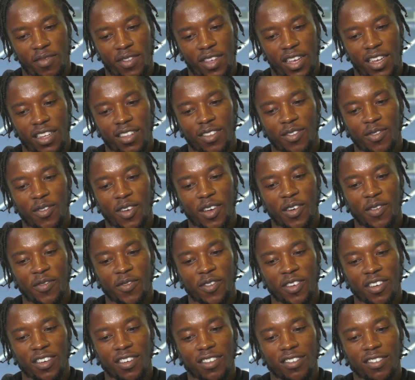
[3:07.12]
At 12,
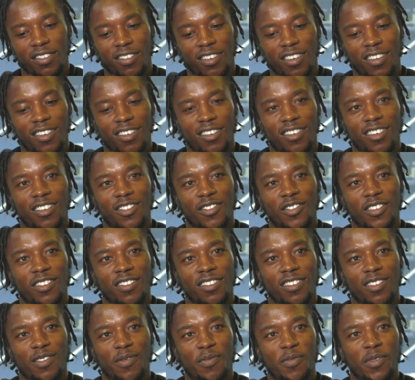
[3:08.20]
I got to sign a contract on the